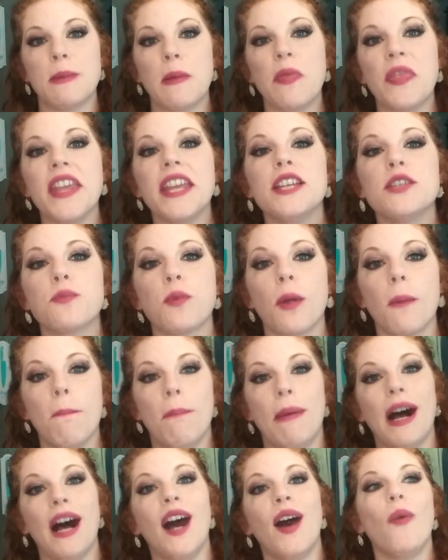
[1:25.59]
but these were
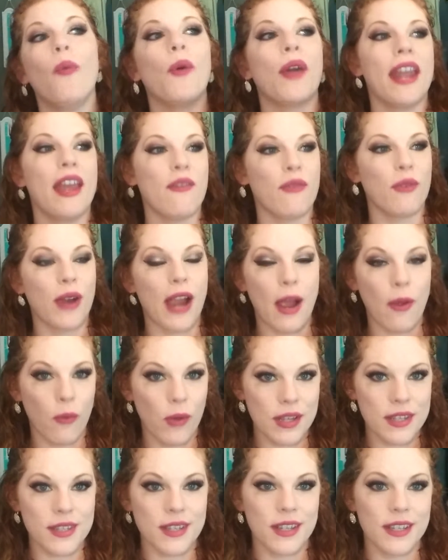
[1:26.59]
bought whenever I
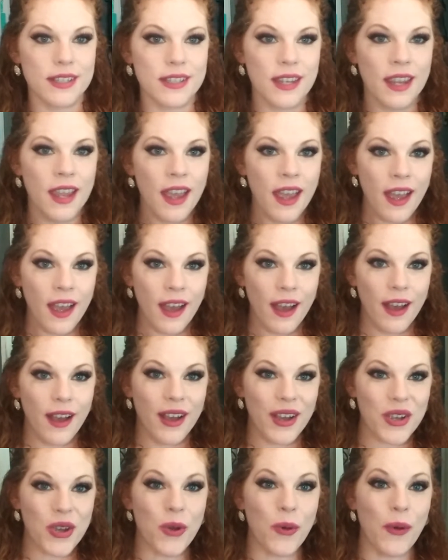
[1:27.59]
wasn't
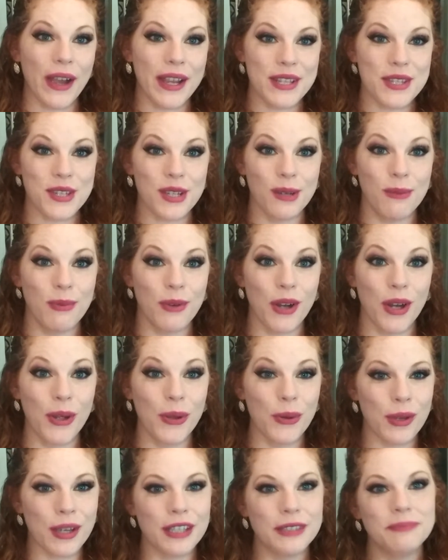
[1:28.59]
quite so
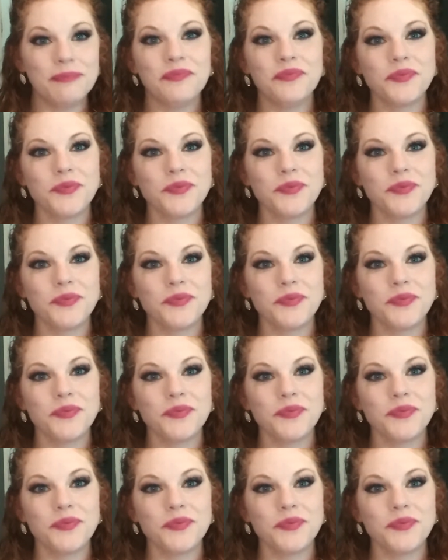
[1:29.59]
broke.